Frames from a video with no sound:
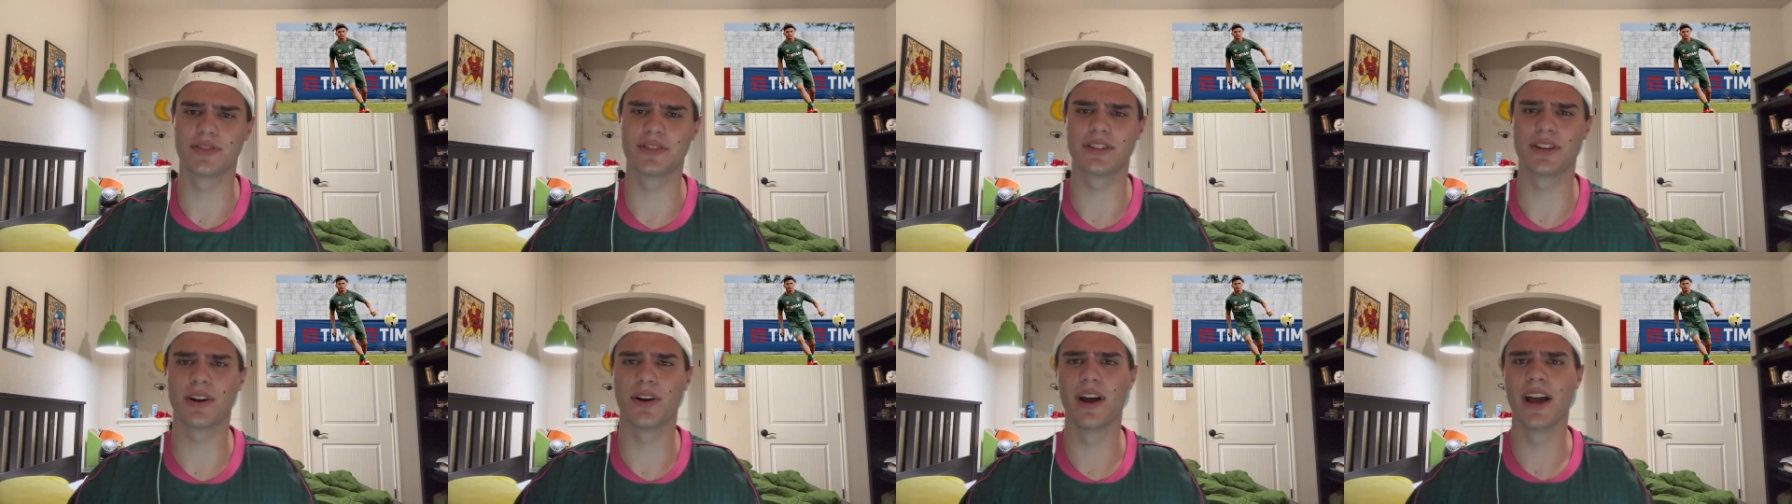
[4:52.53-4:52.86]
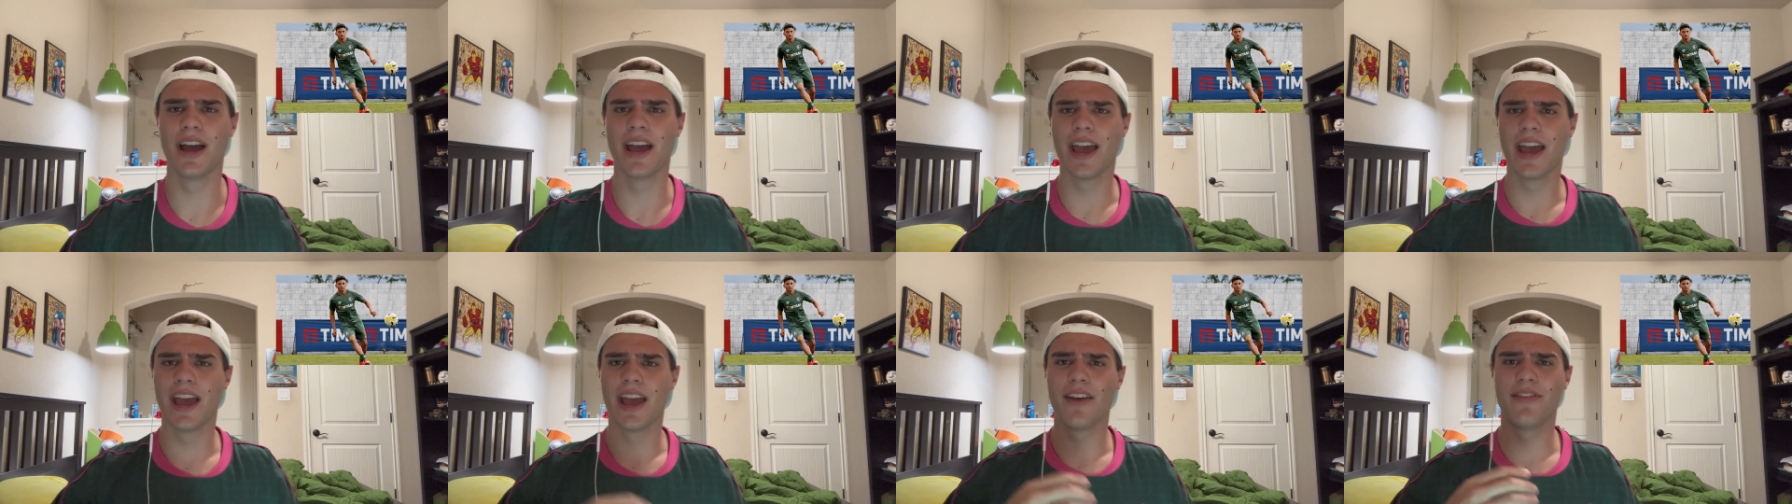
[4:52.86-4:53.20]
So
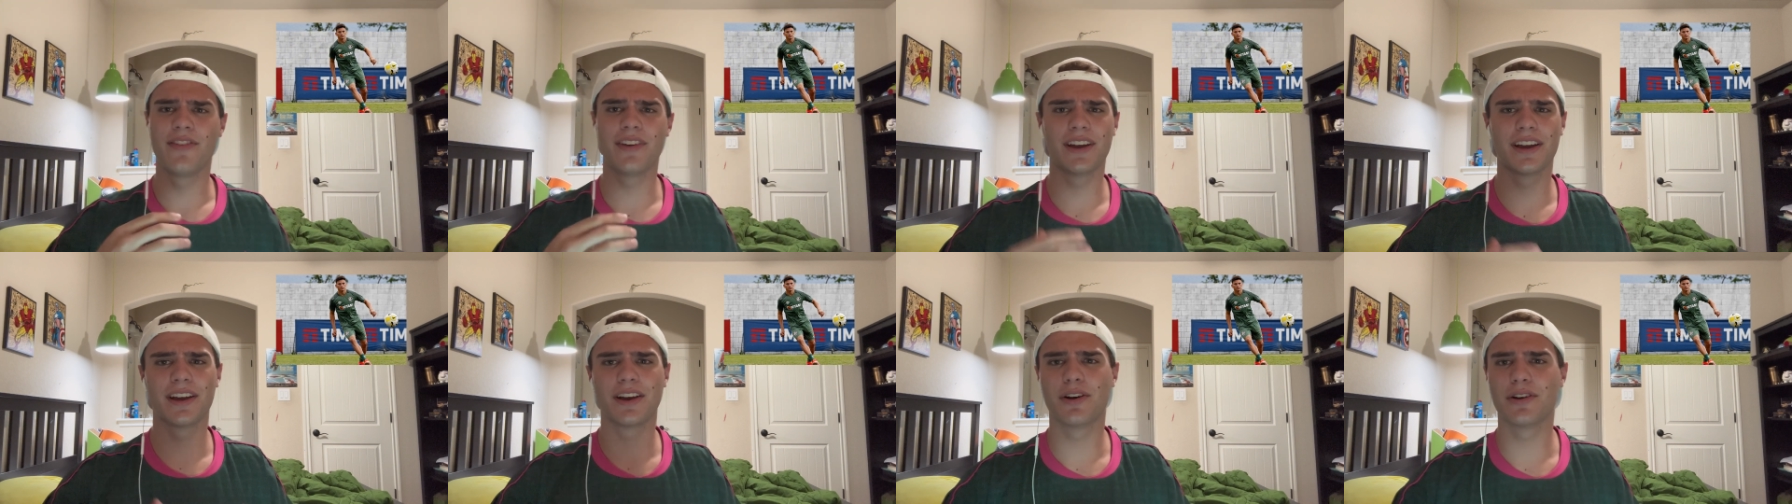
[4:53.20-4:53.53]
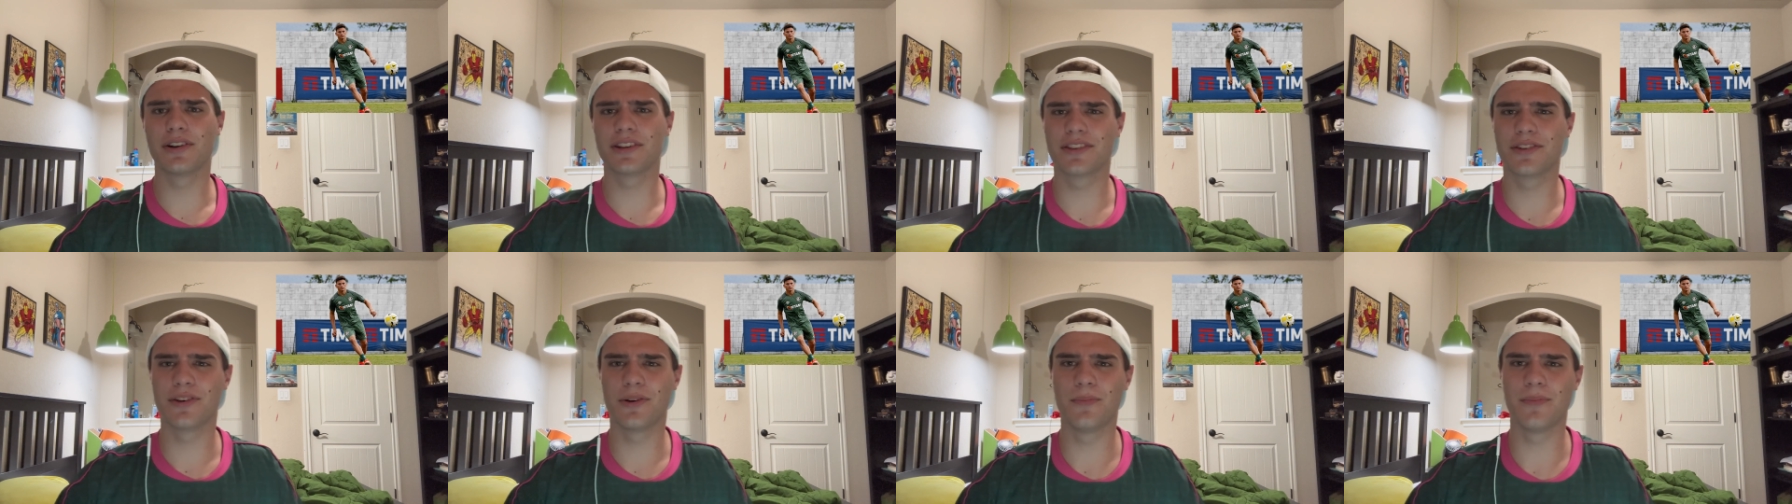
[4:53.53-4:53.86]
if you can go
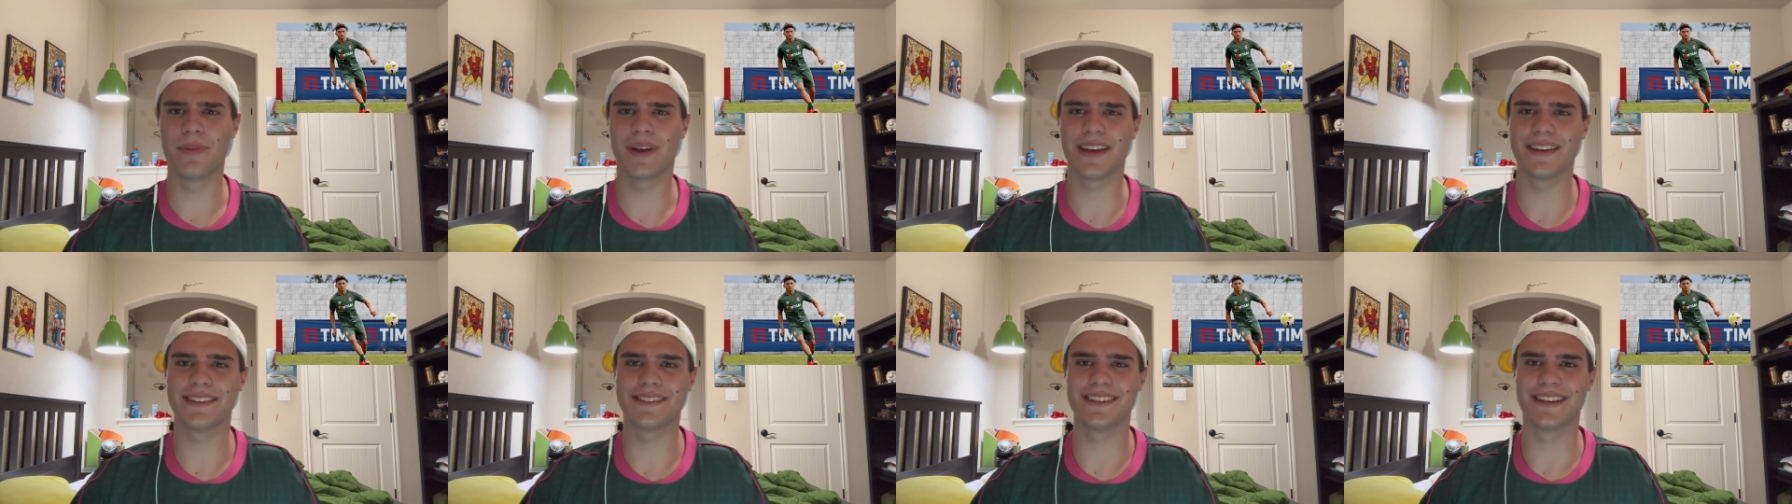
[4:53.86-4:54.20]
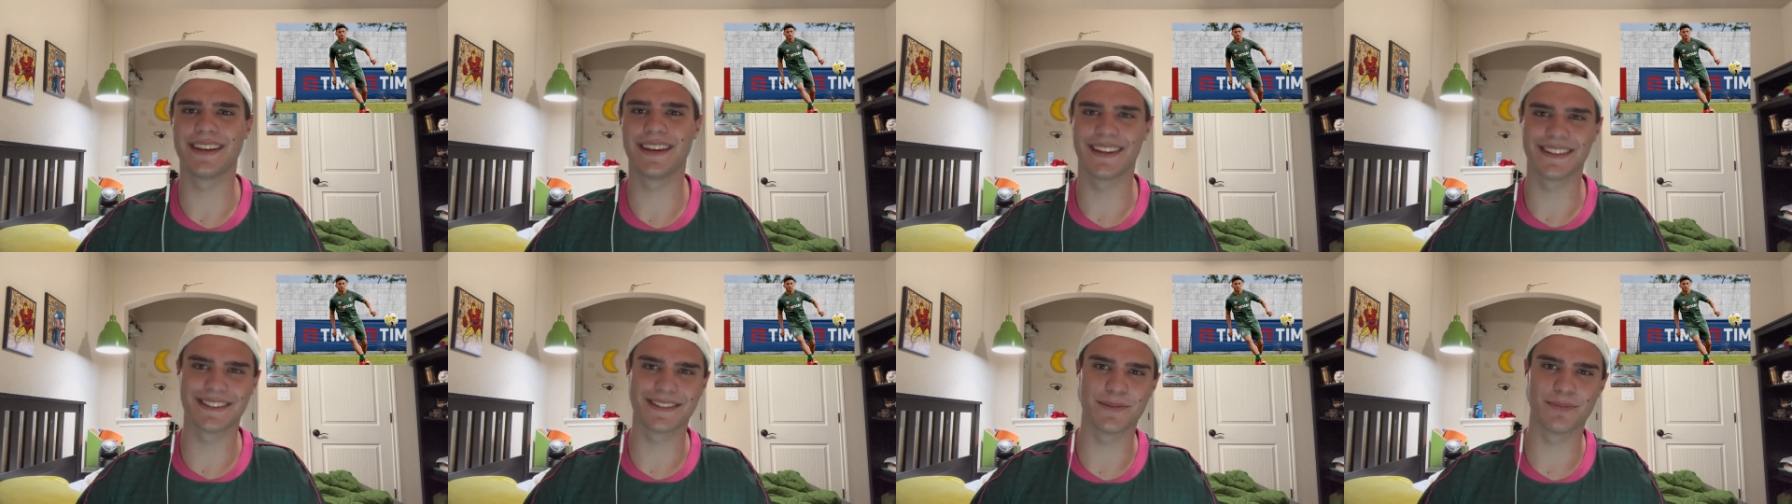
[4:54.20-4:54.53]
to Tombense
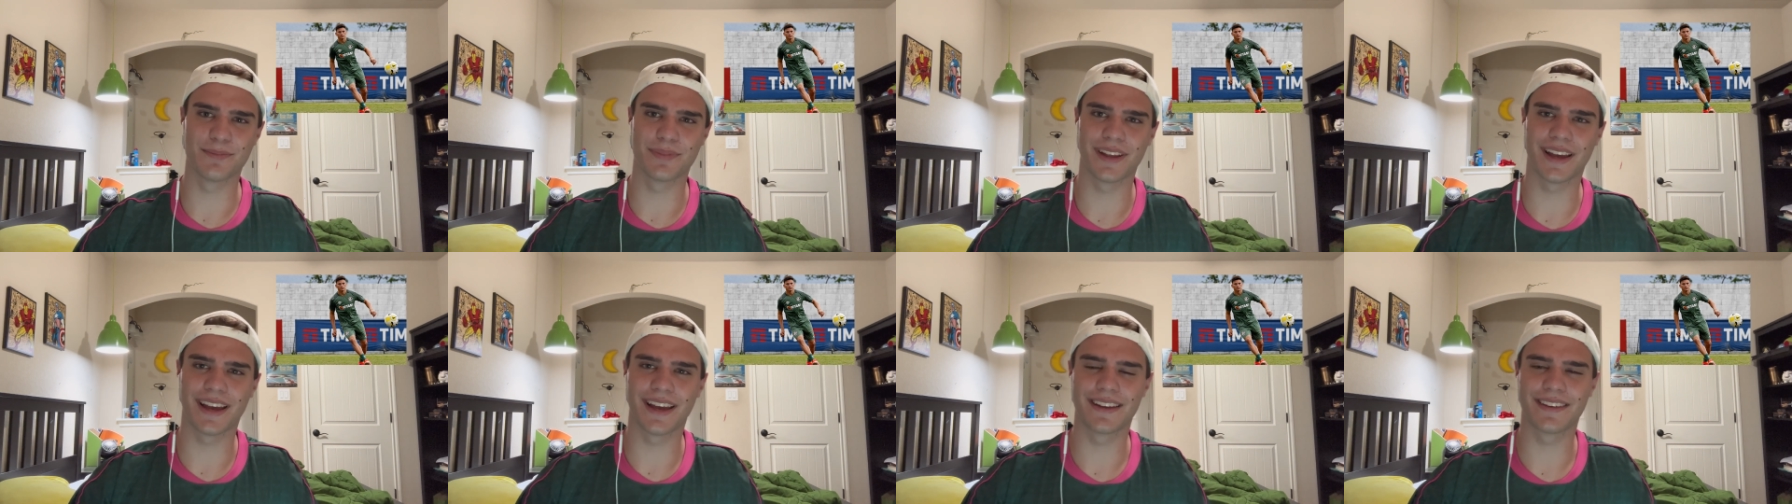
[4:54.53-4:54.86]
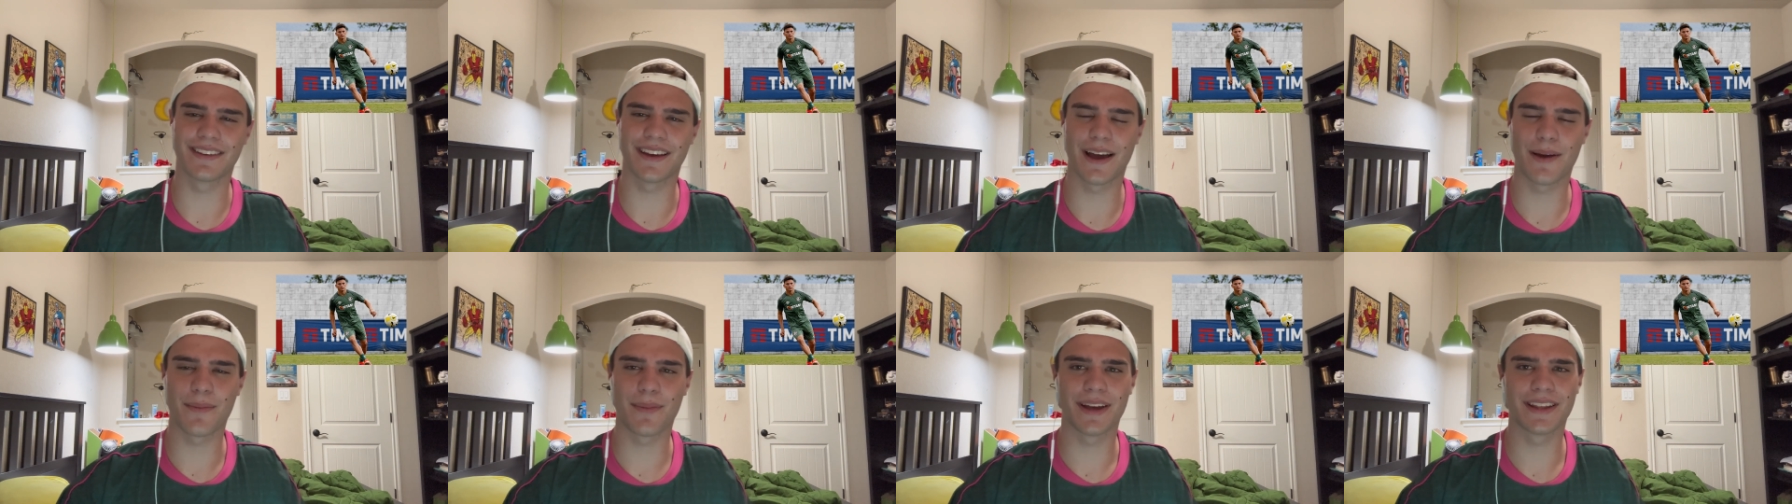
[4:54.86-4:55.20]
and get some playing time,